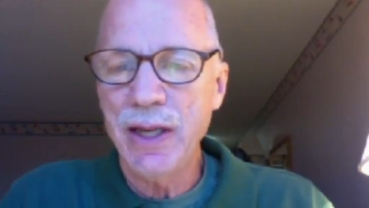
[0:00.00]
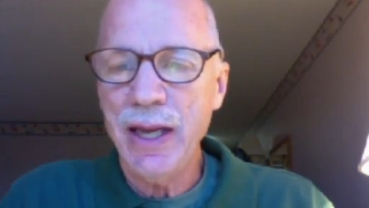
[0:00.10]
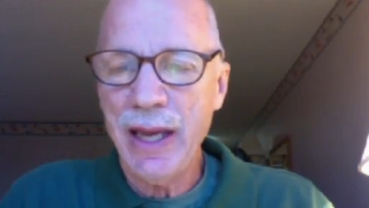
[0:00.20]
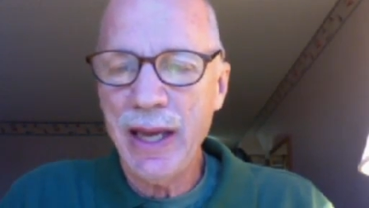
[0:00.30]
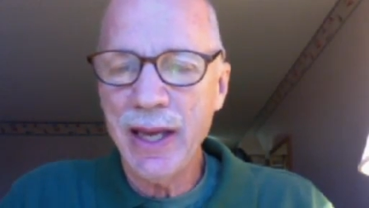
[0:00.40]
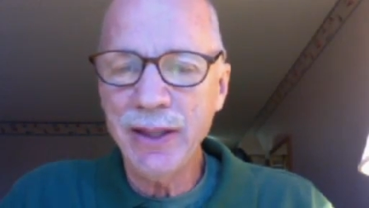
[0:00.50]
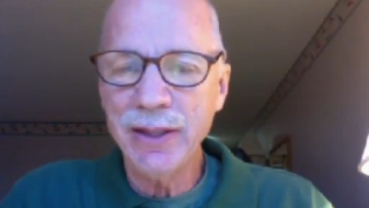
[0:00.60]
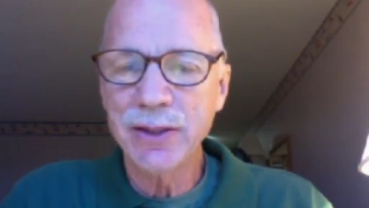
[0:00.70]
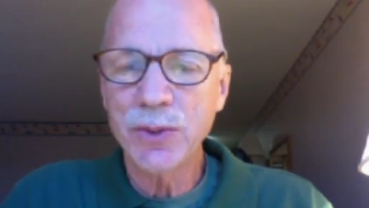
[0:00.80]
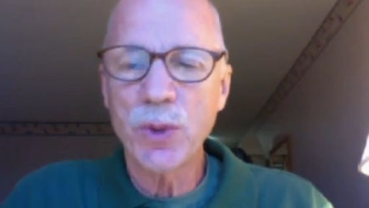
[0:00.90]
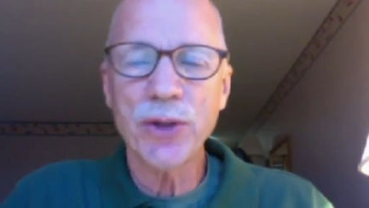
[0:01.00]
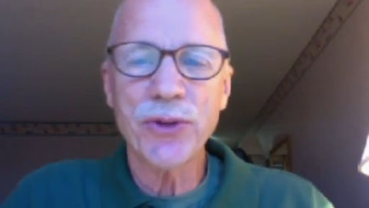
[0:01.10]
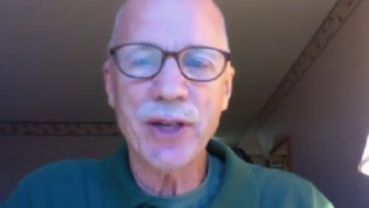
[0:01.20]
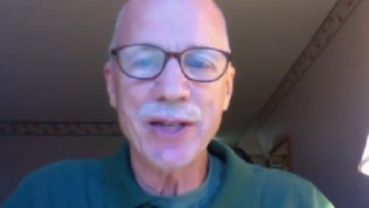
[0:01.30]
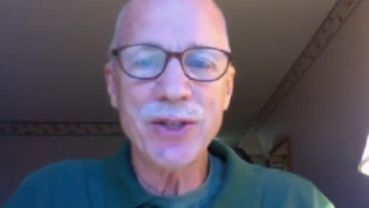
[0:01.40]
And,
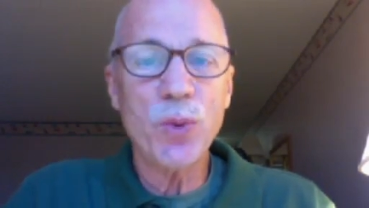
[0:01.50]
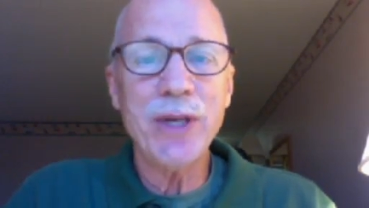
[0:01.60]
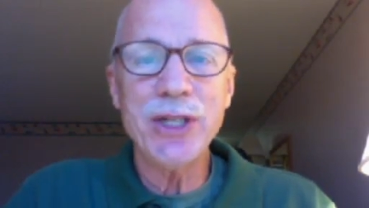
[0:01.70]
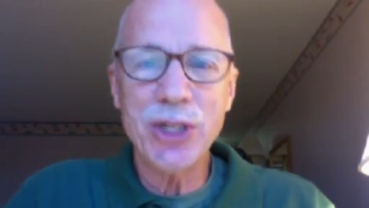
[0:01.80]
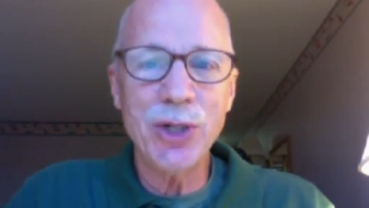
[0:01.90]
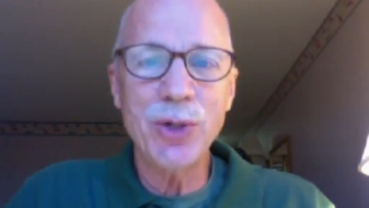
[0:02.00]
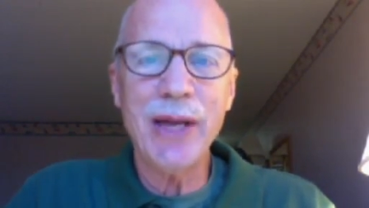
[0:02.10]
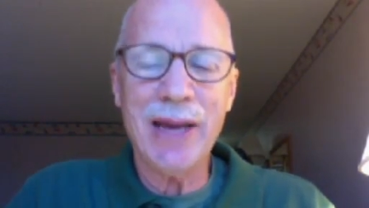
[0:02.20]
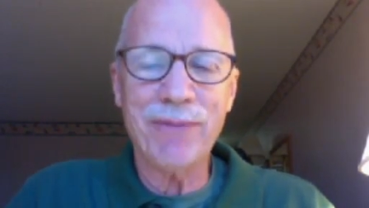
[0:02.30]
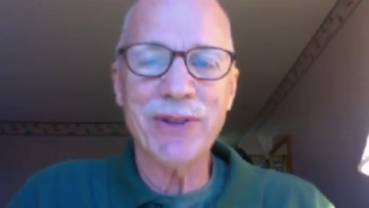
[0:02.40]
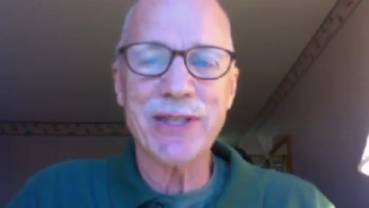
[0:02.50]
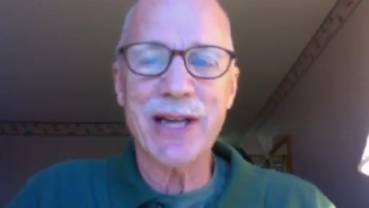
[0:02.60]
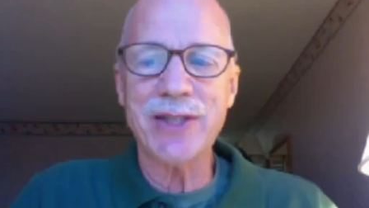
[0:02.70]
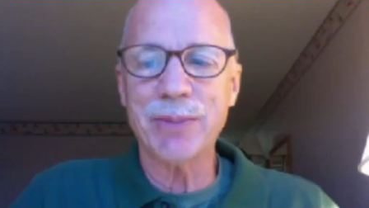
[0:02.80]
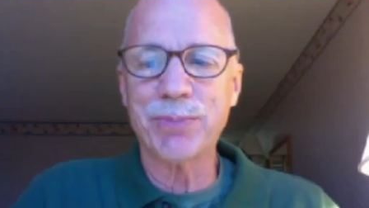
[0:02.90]
Wilsons, we do
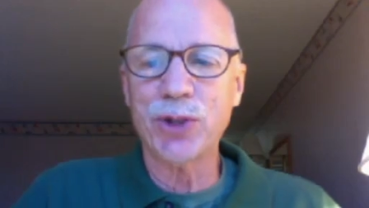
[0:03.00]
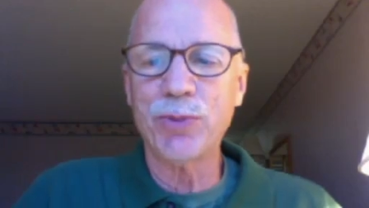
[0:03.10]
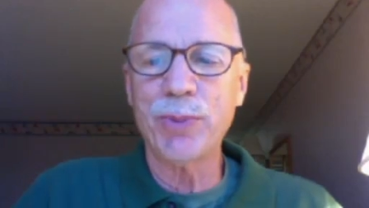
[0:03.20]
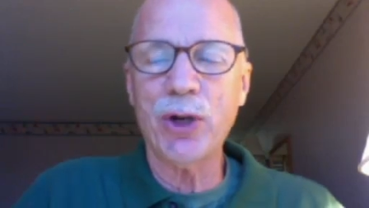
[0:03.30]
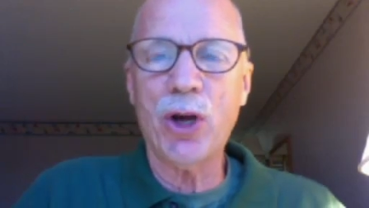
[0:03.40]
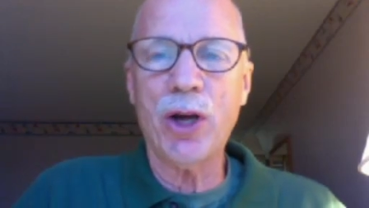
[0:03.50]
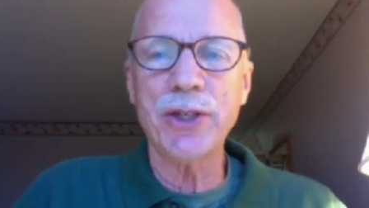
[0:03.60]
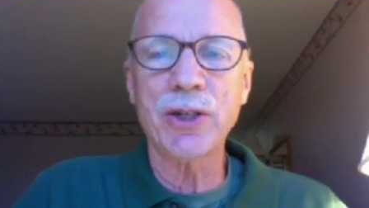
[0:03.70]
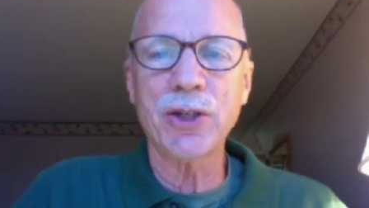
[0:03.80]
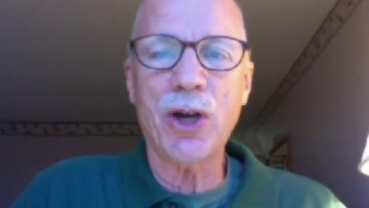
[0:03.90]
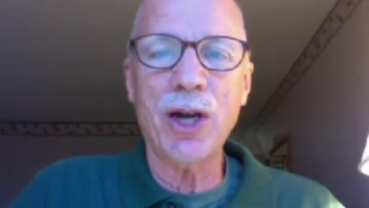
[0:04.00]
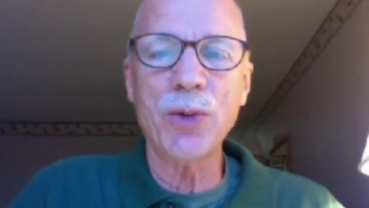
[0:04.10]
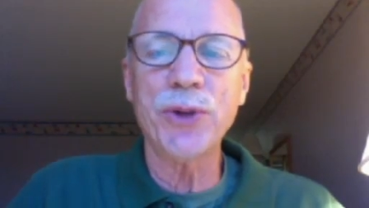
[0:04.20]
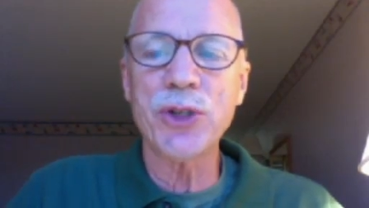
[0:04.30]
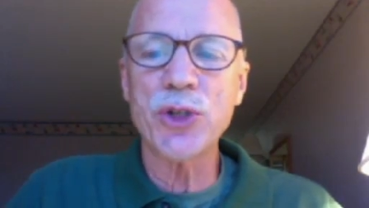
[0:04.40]
emphasize improvement all year
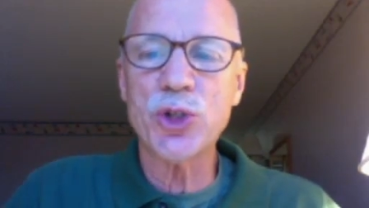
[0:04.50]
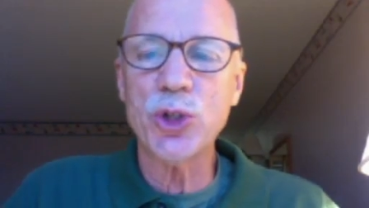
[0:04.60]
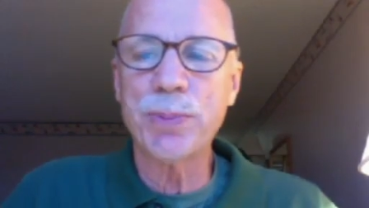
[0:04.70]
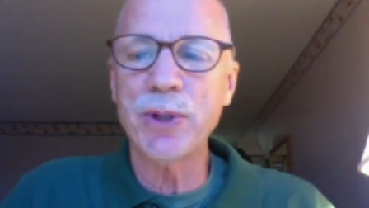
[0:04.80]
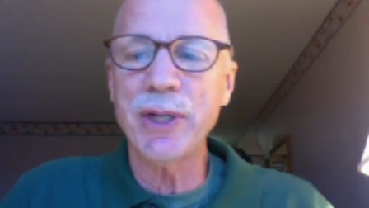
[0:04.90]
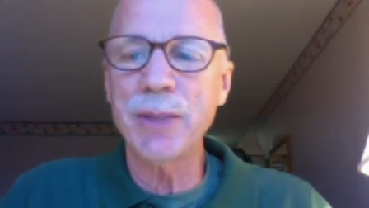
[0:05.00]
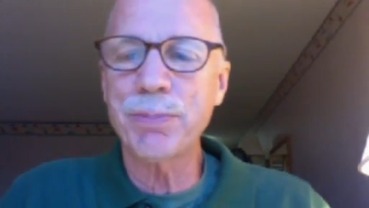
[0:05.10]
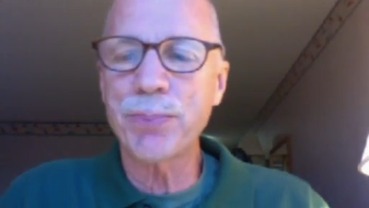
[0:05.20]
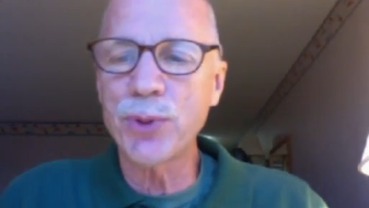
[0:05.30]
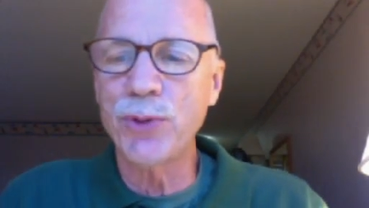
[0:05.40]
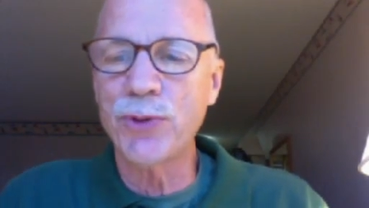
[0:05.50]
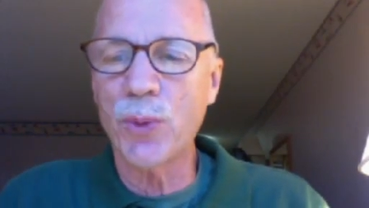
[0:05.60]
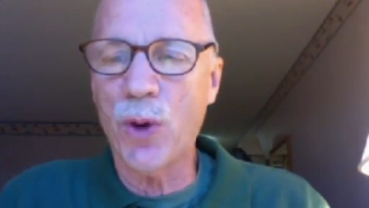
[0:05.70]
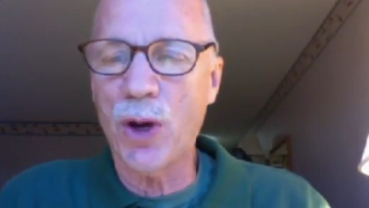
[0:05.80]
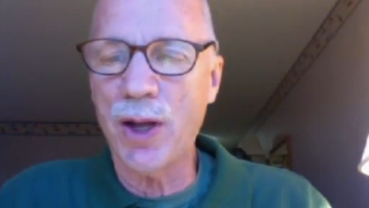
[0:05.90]
long with the Super Improver
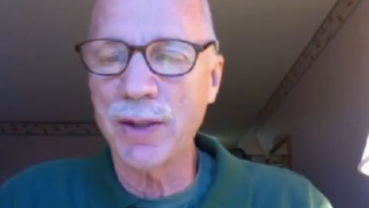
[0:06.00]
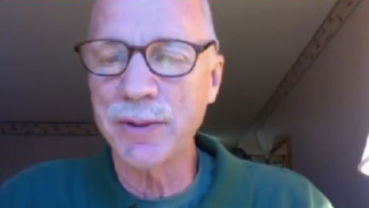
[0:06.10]
Wall.